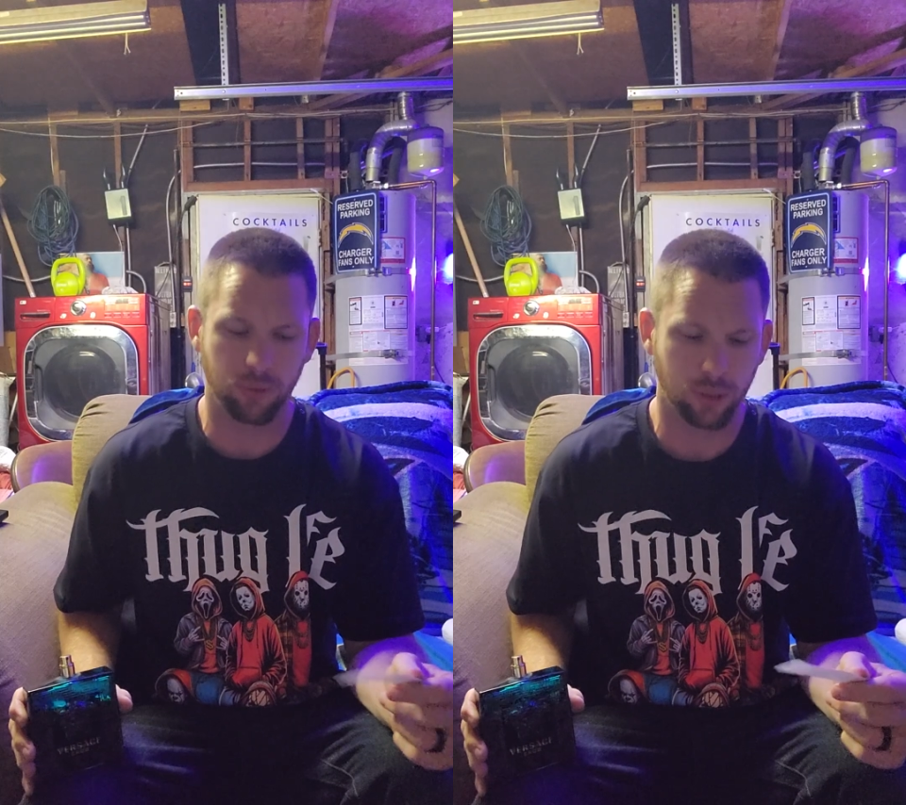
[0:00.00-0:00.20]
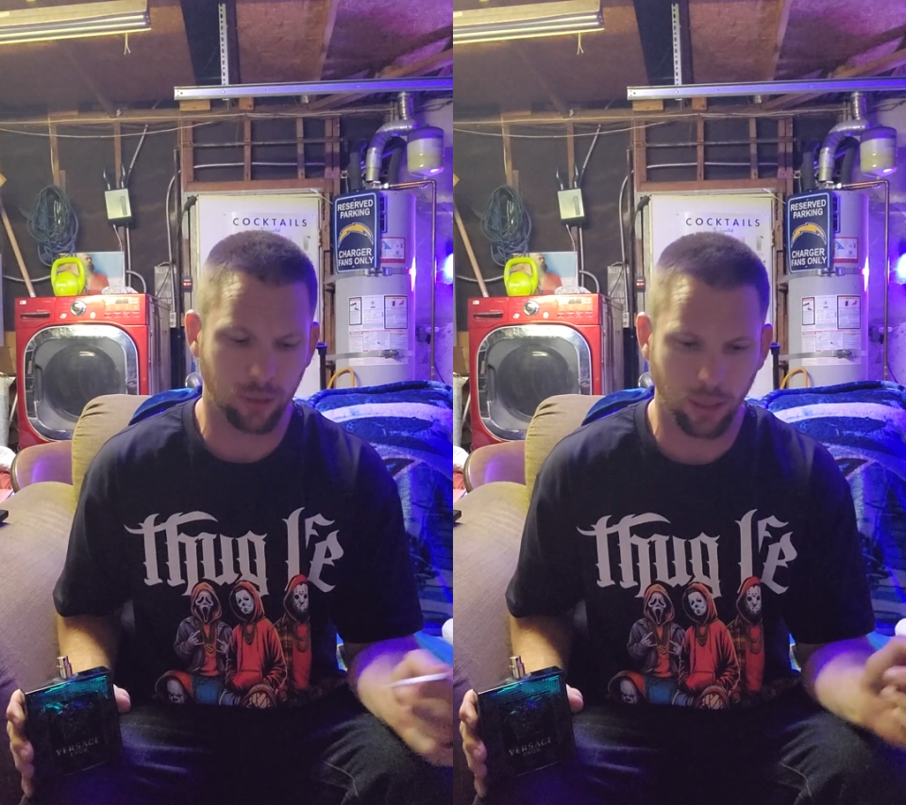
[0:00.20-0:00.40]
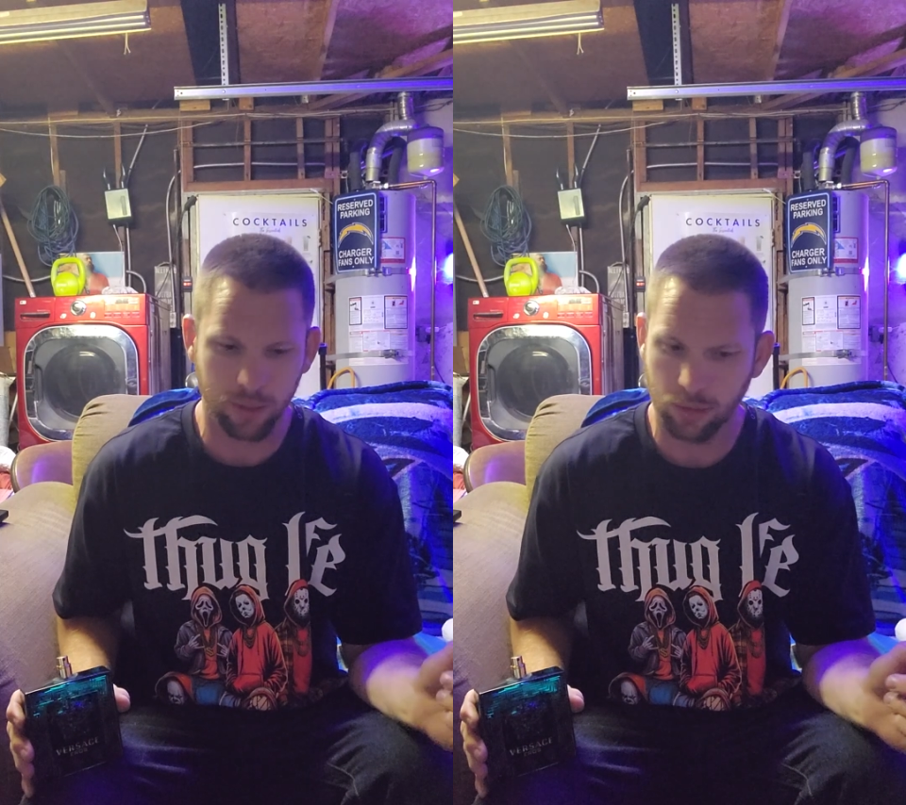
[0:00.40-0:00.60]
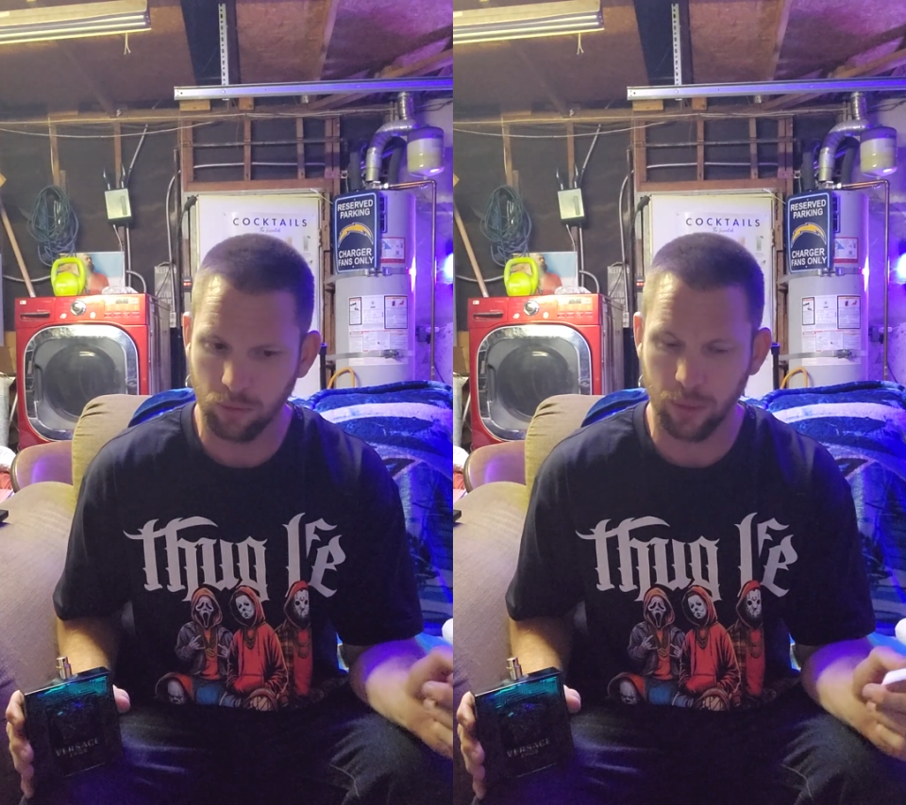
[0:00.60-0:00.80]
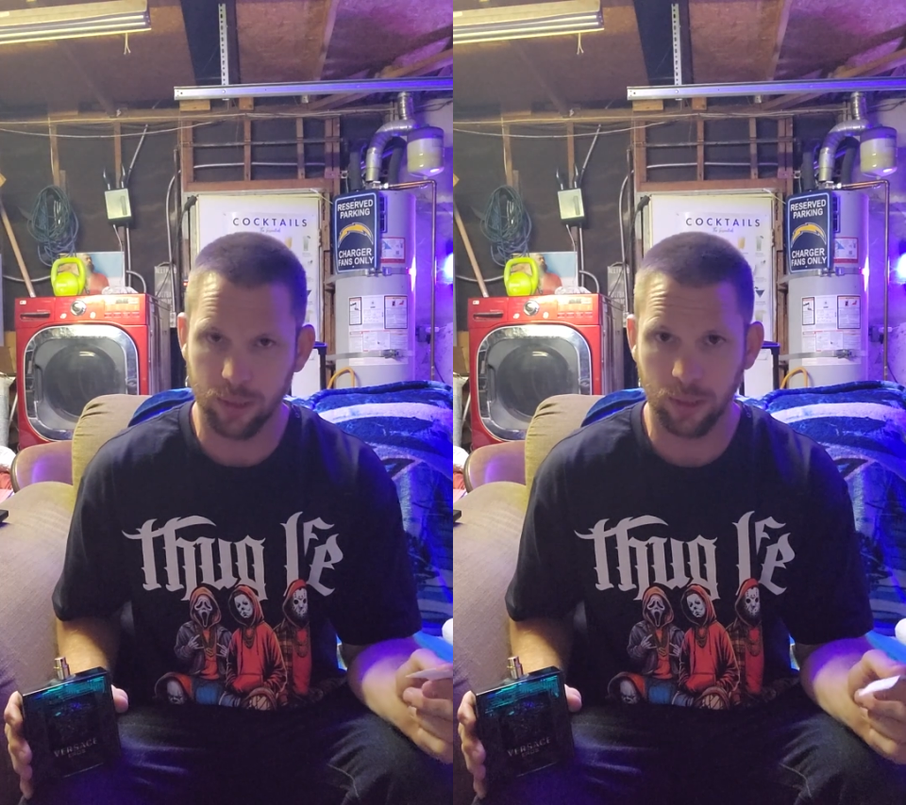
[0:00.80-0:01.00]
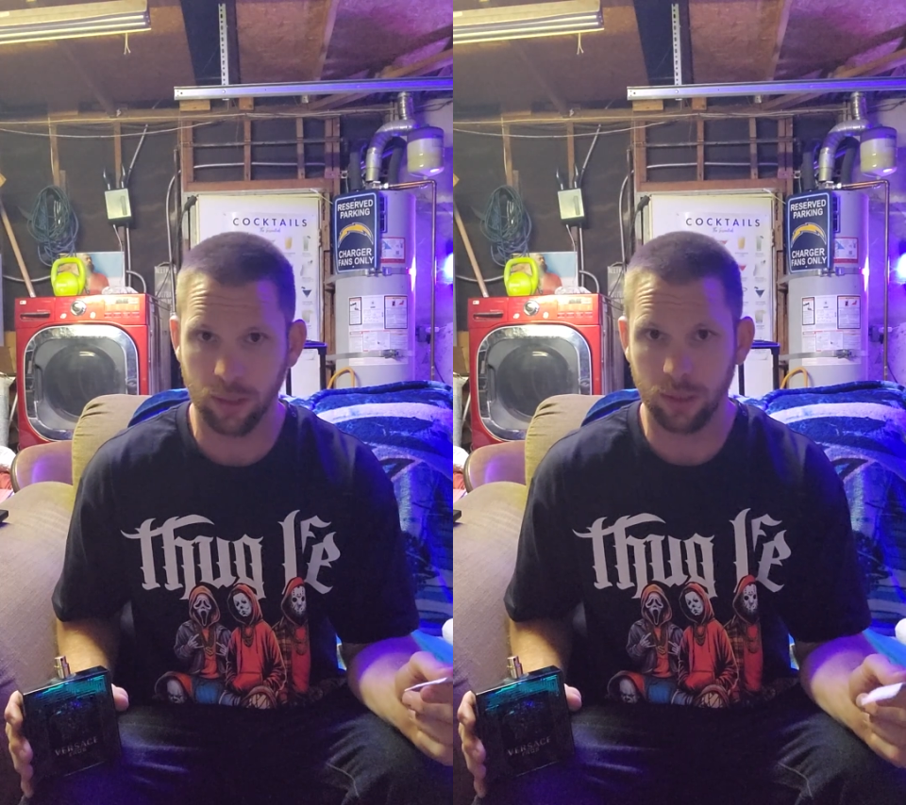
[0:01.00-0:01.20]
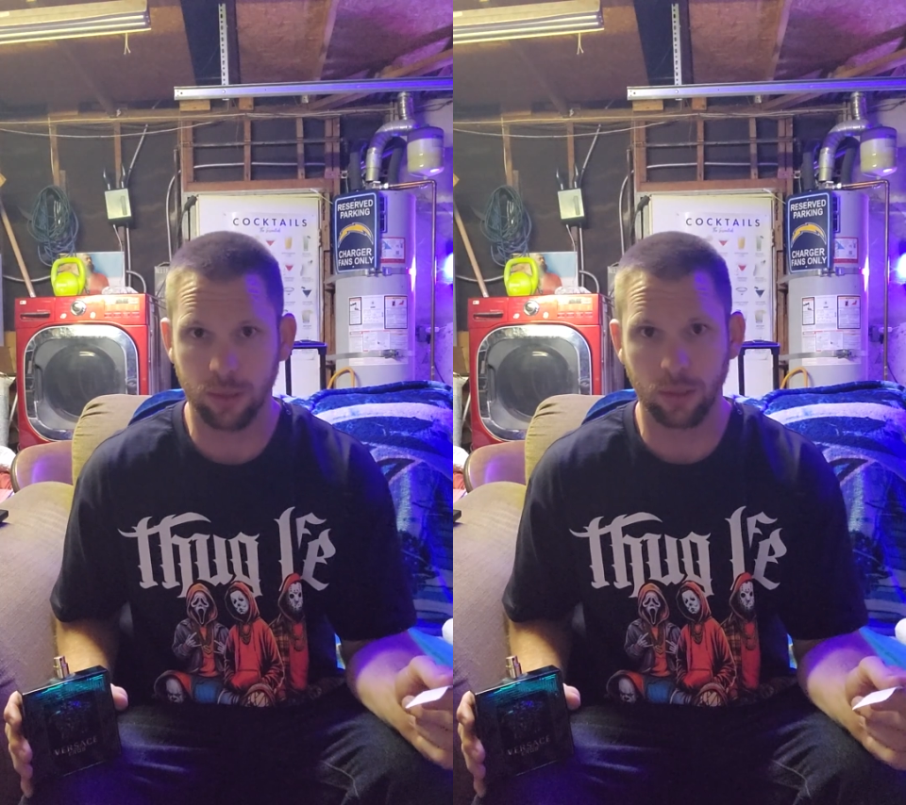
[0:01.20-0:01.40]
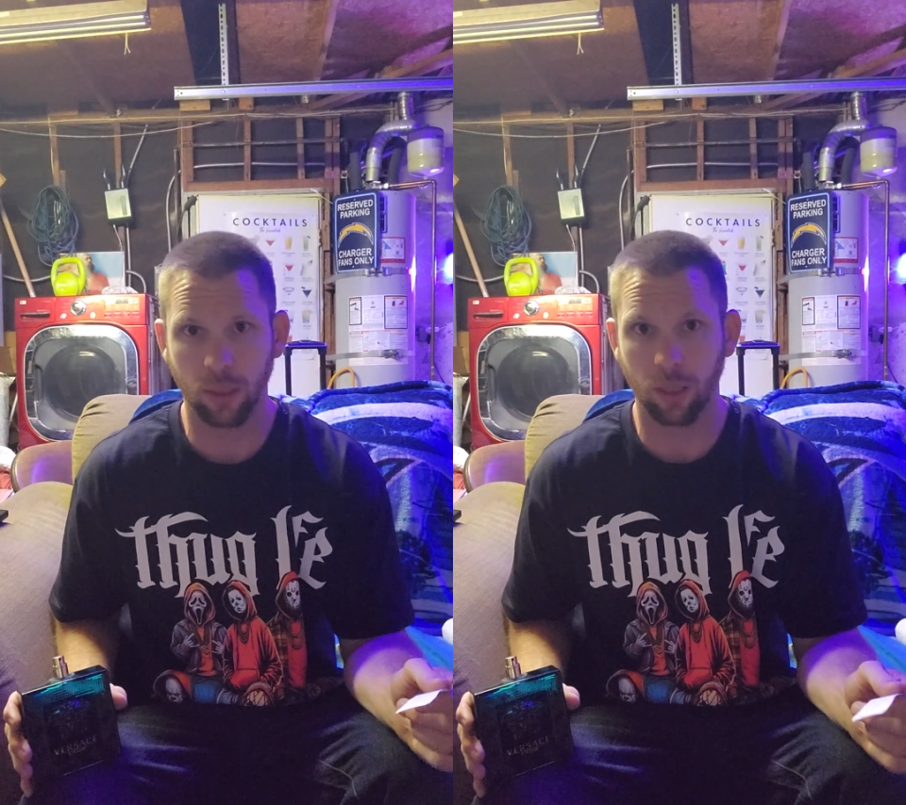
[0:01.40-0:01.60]
with the
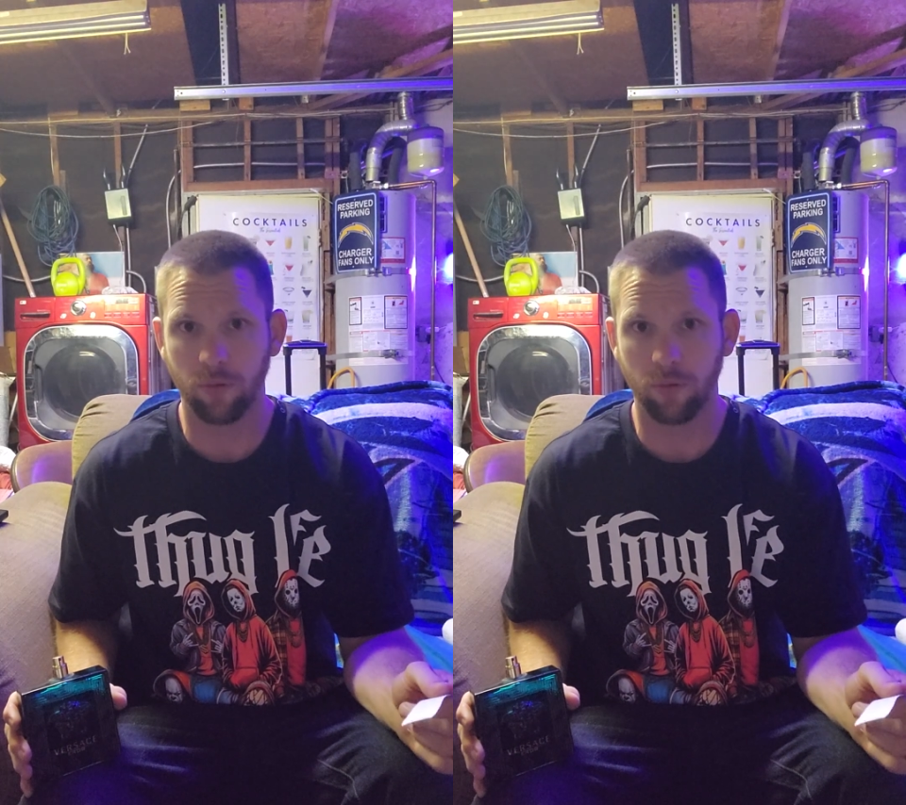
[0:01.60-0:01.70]
consequences.